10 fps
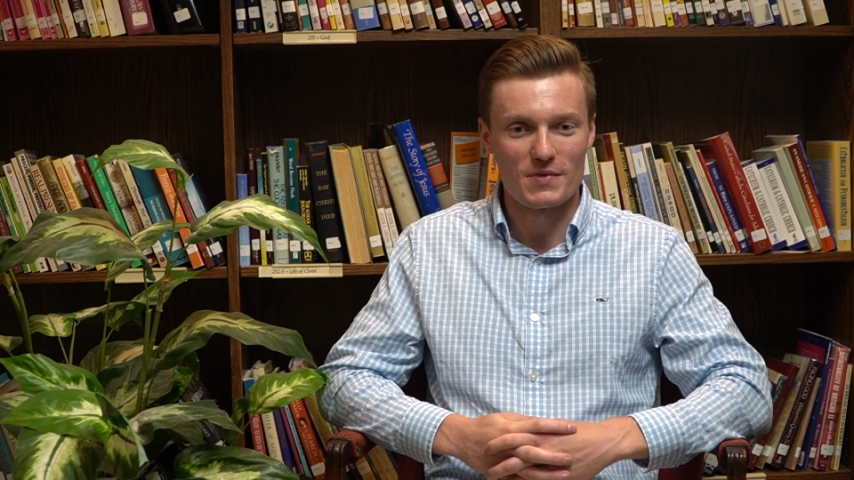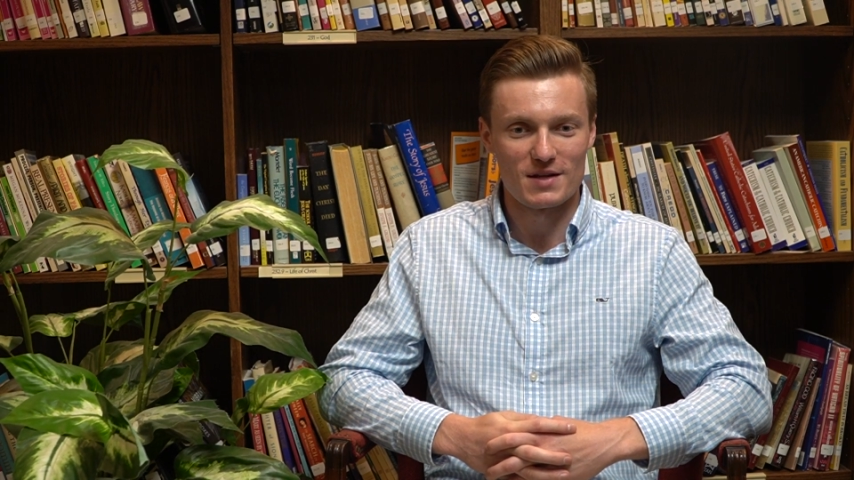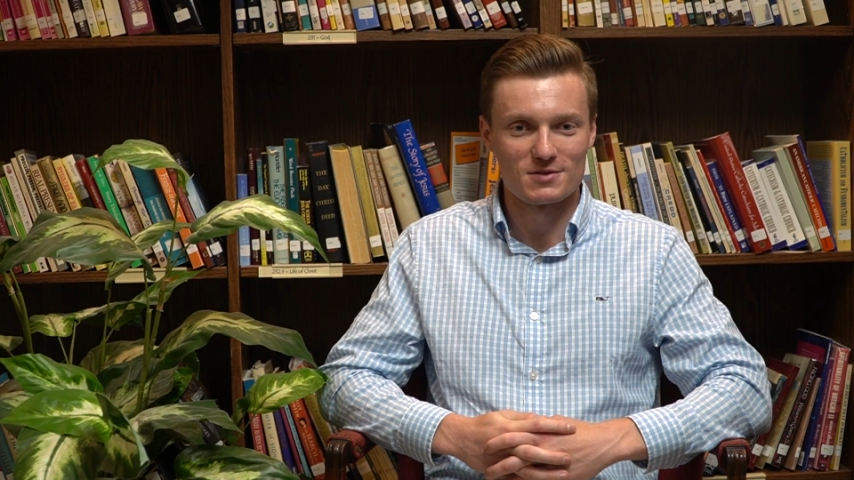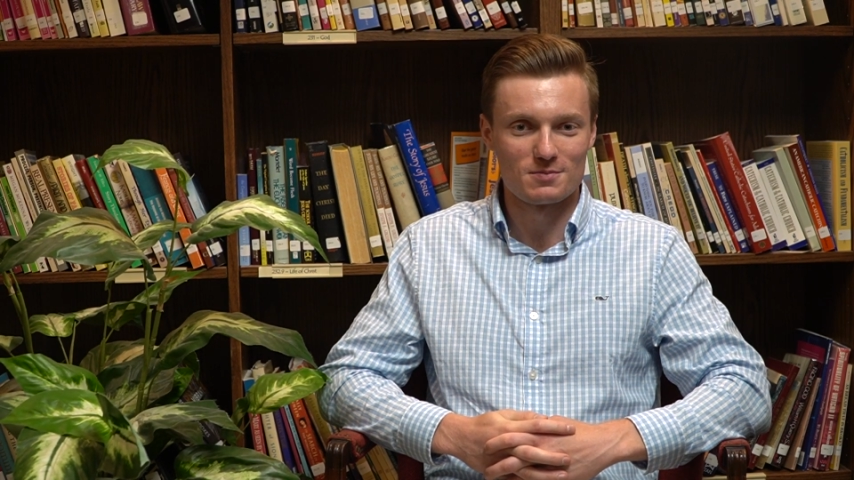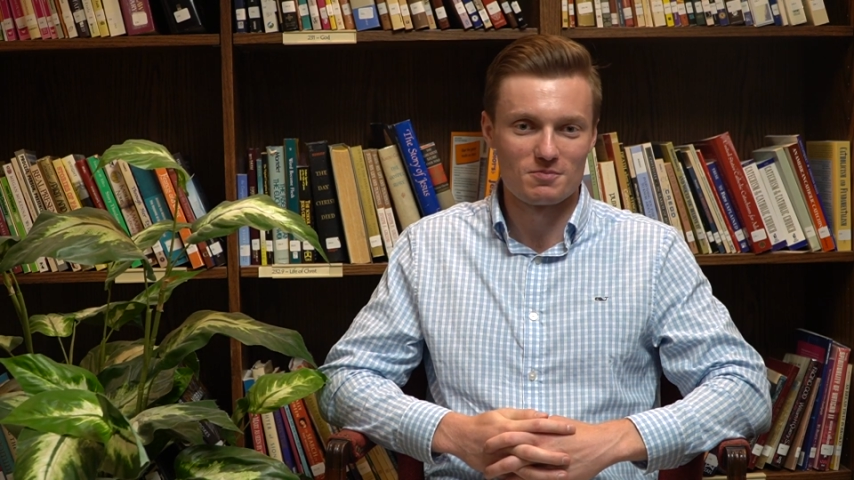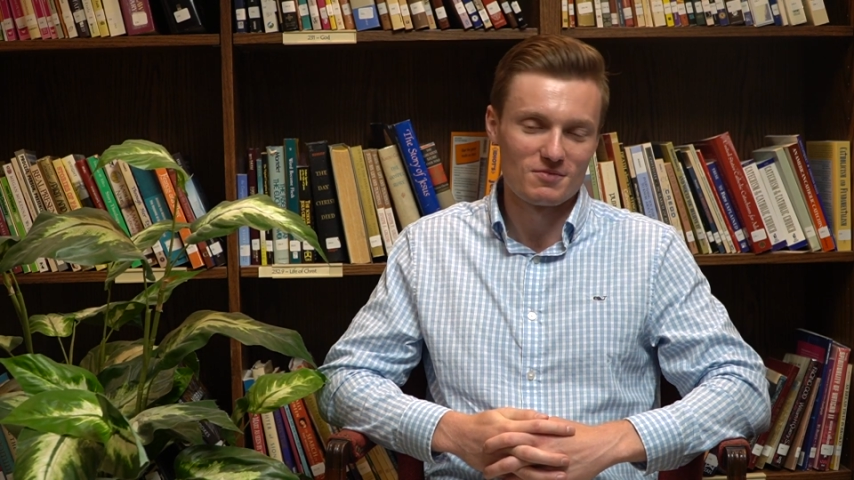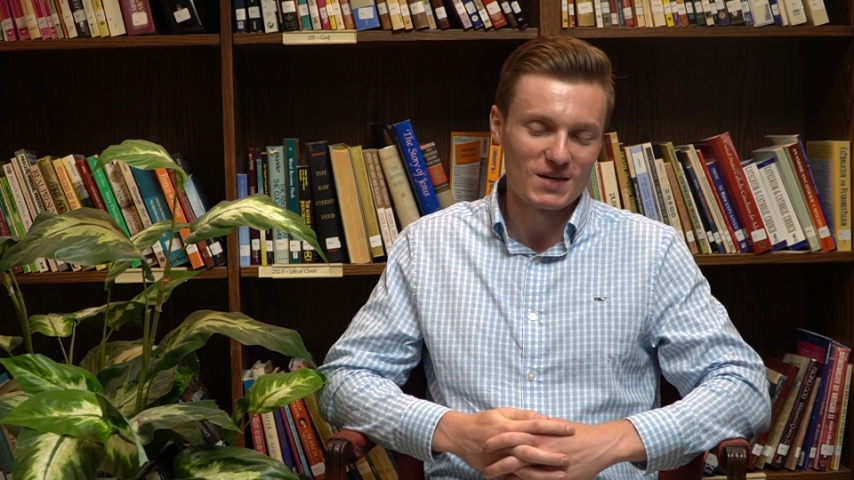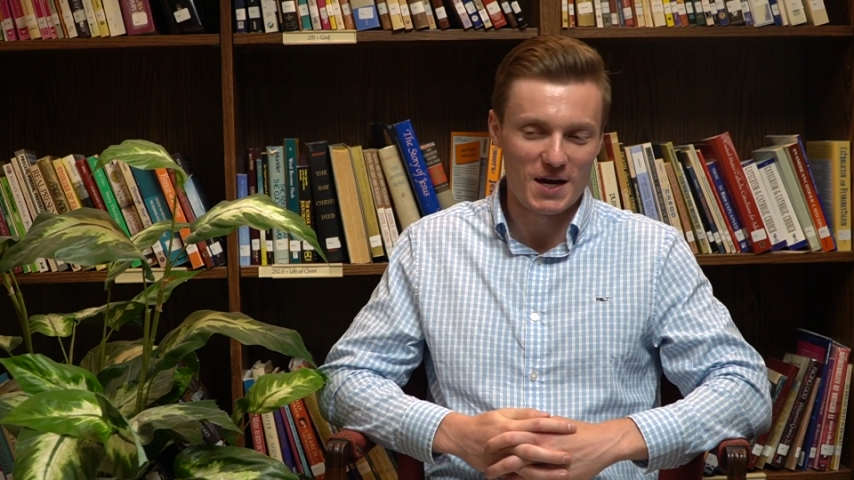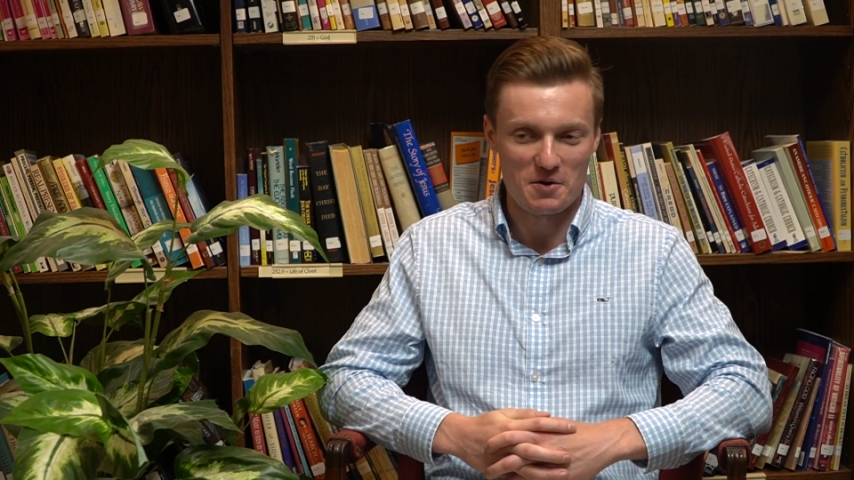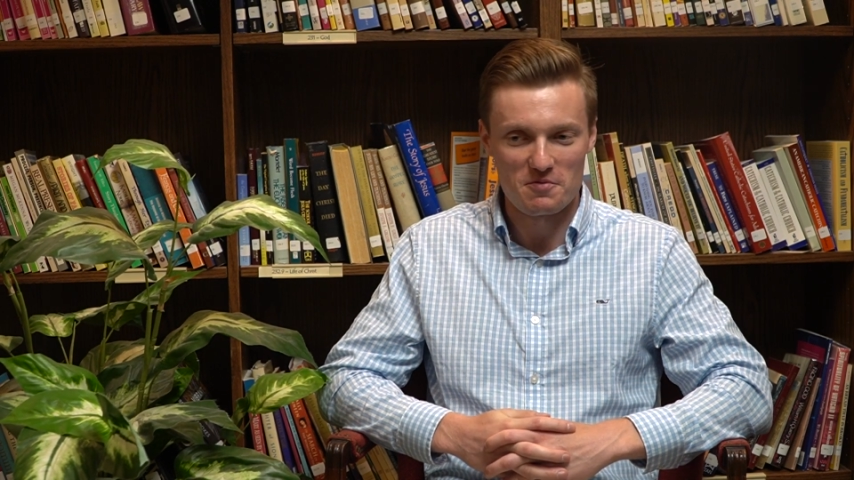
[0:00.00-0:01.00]
That's
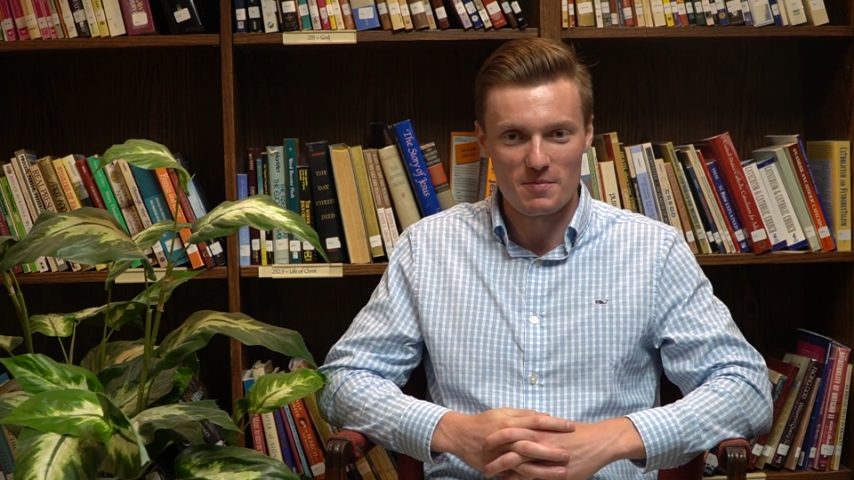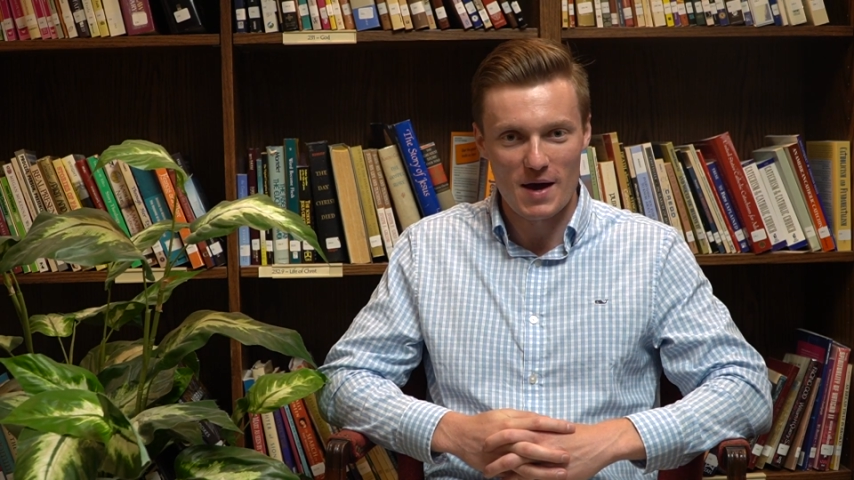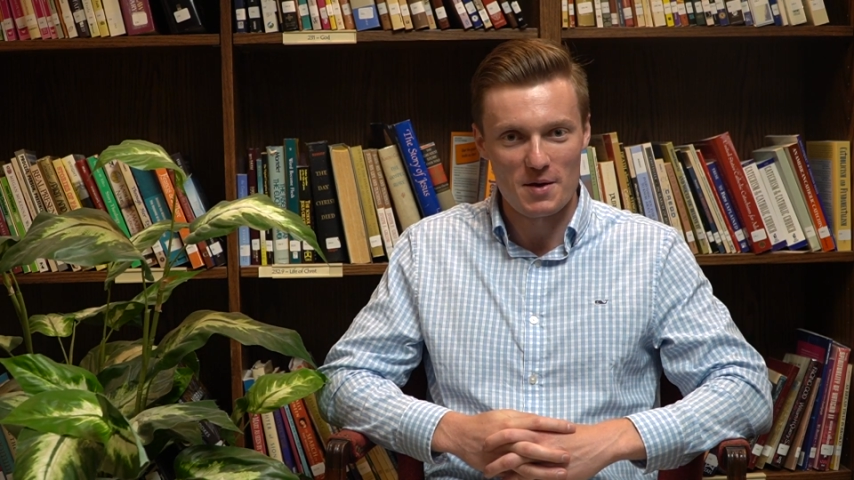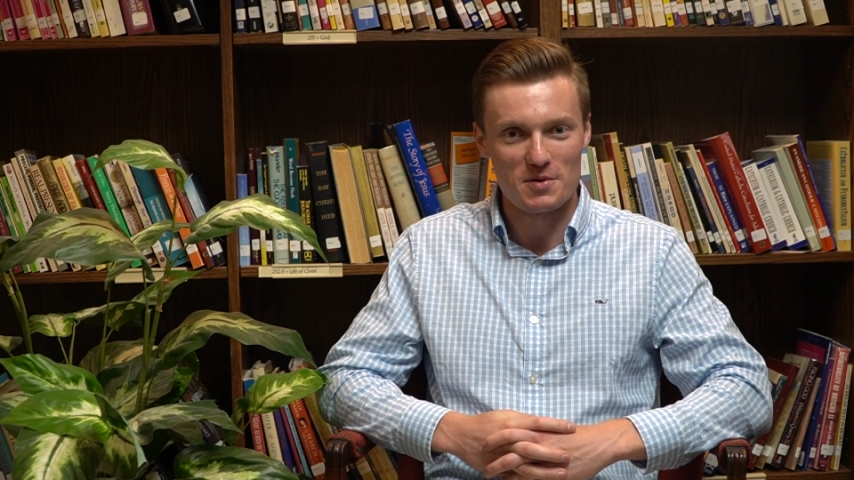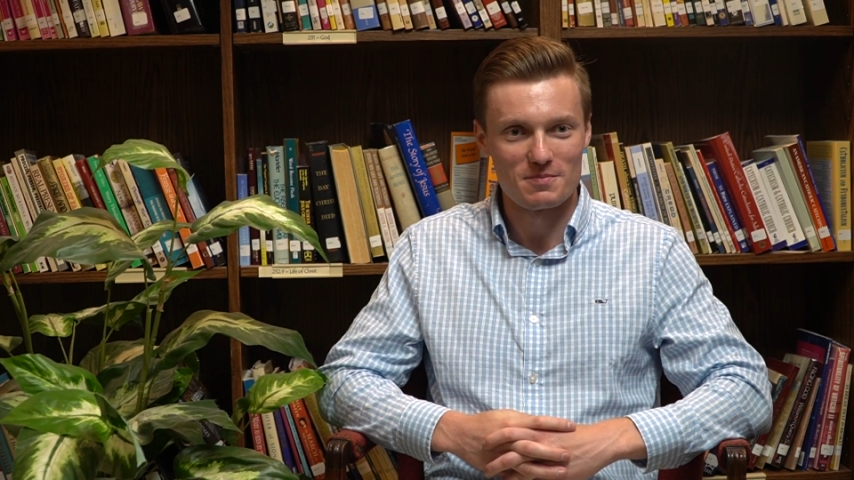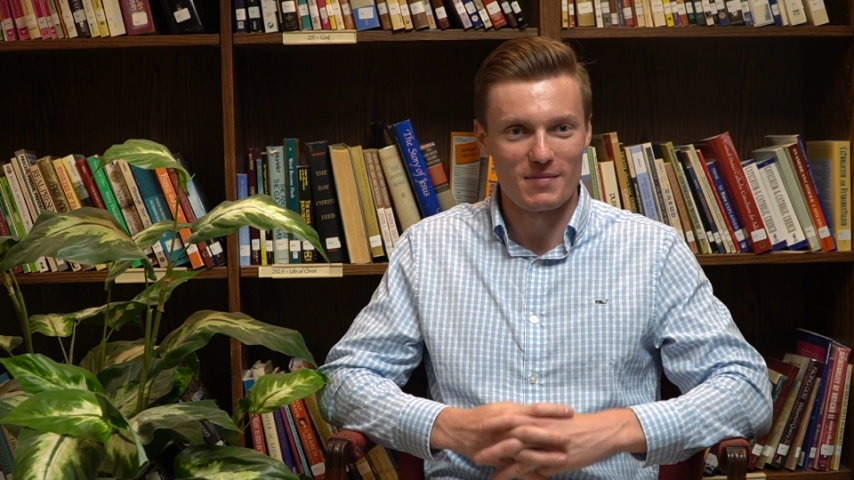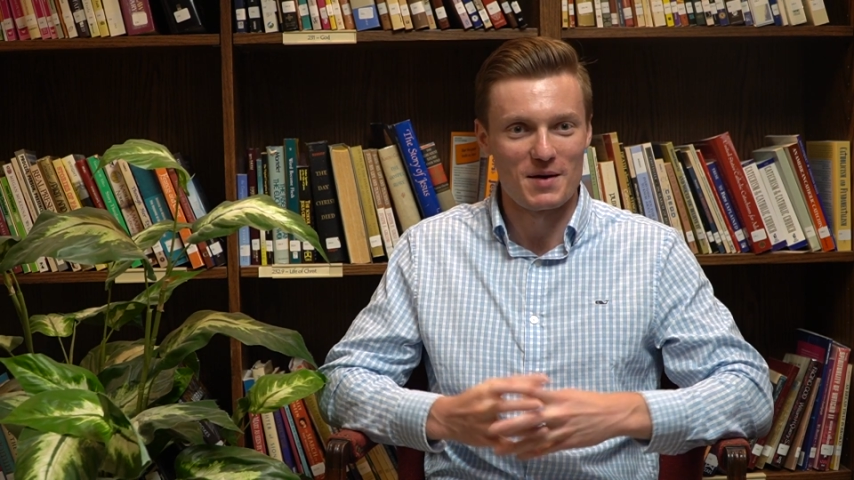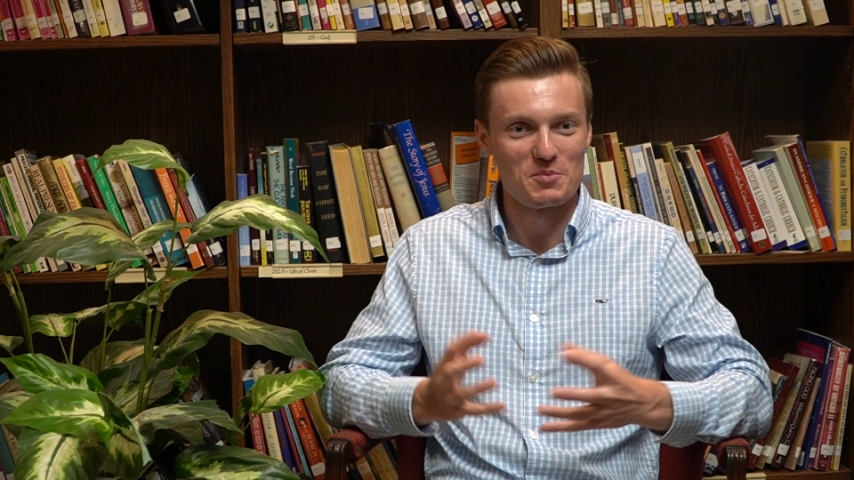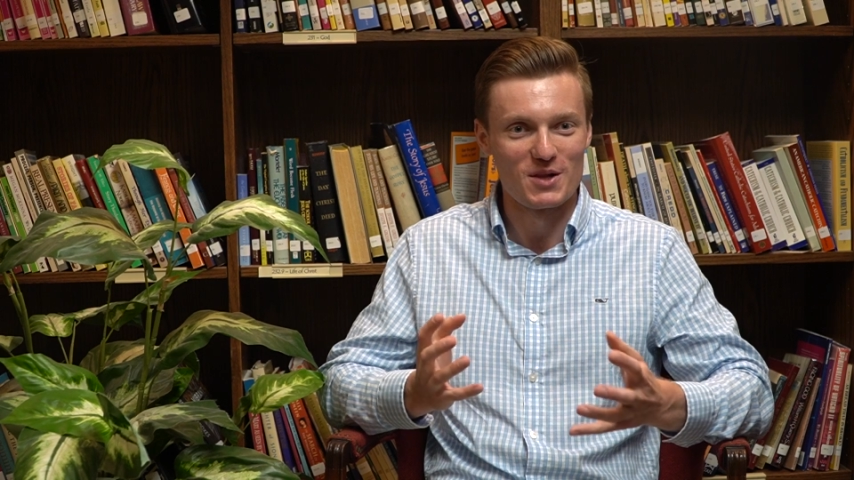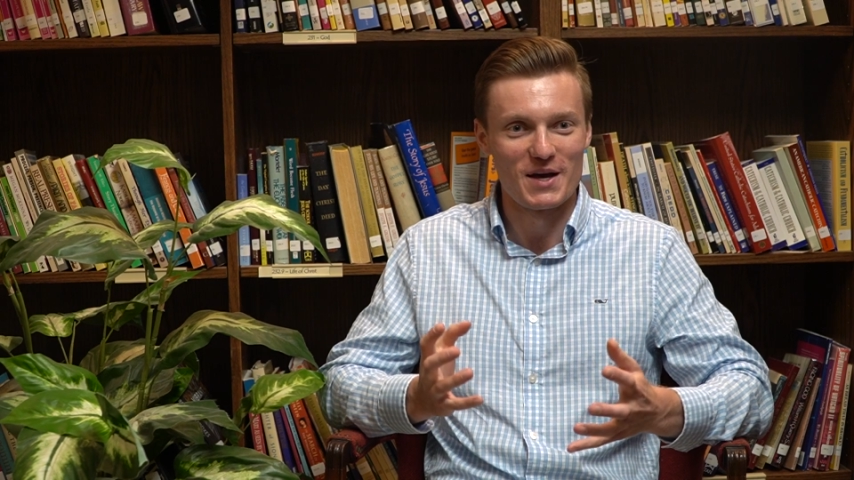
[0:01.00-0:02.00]
kind of
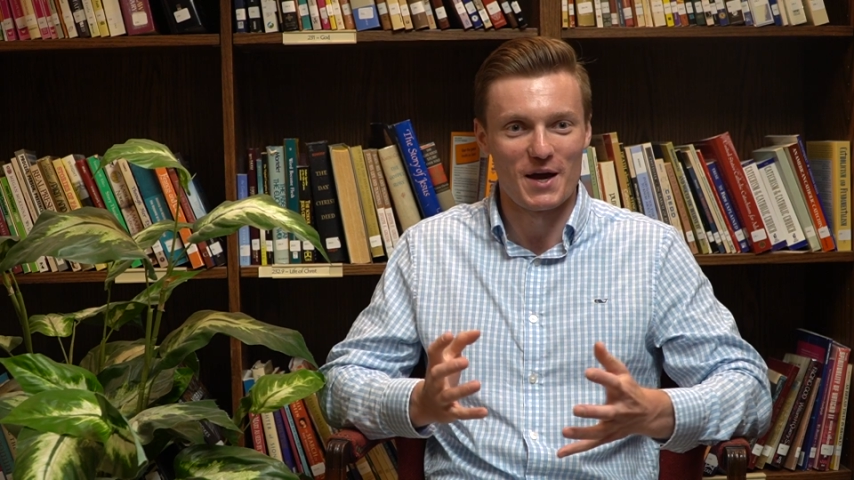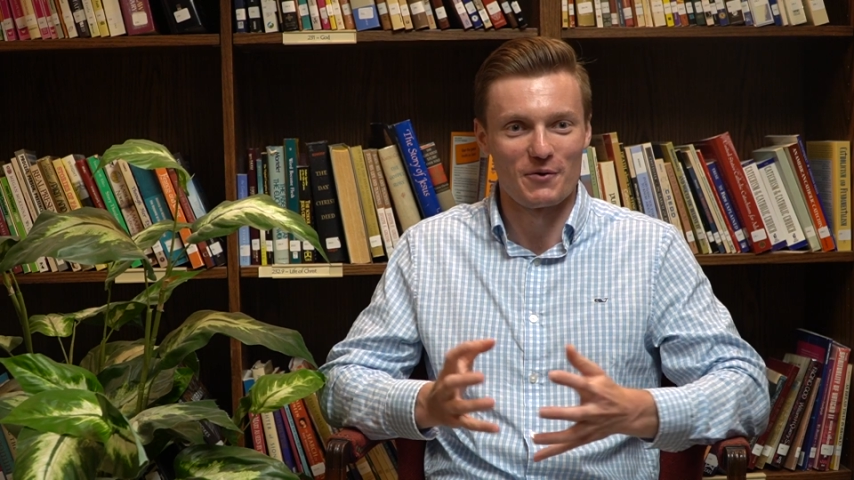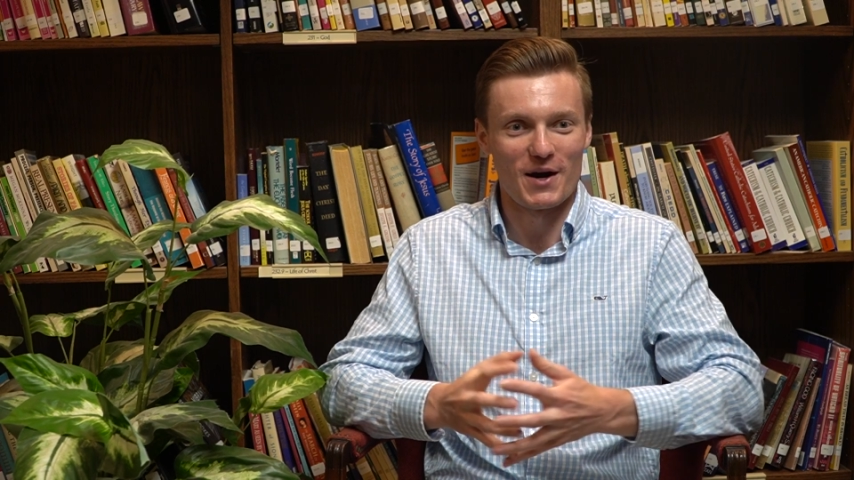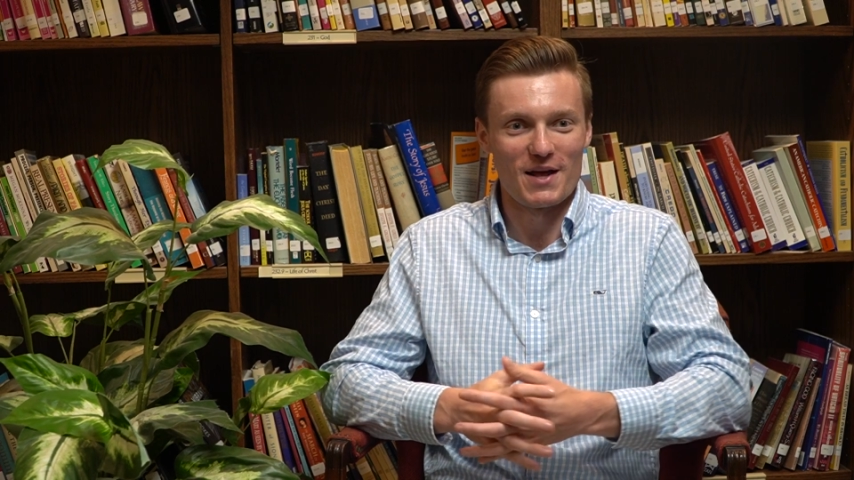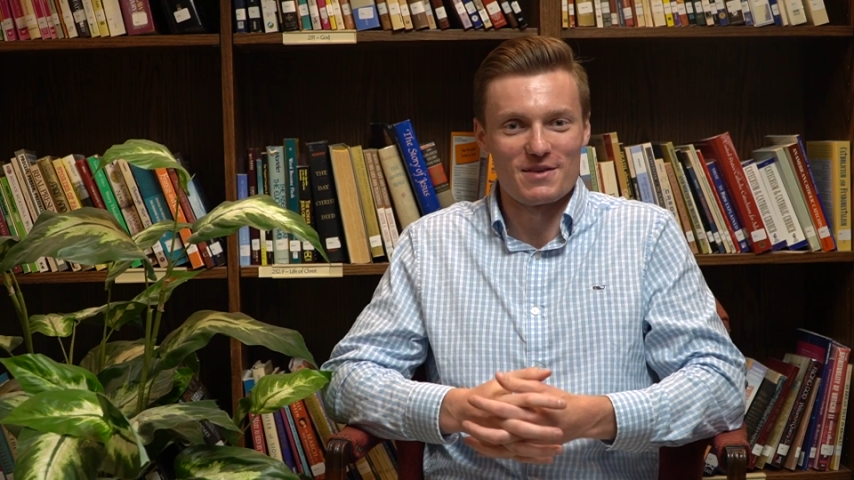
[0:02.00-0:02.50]
my plan, right?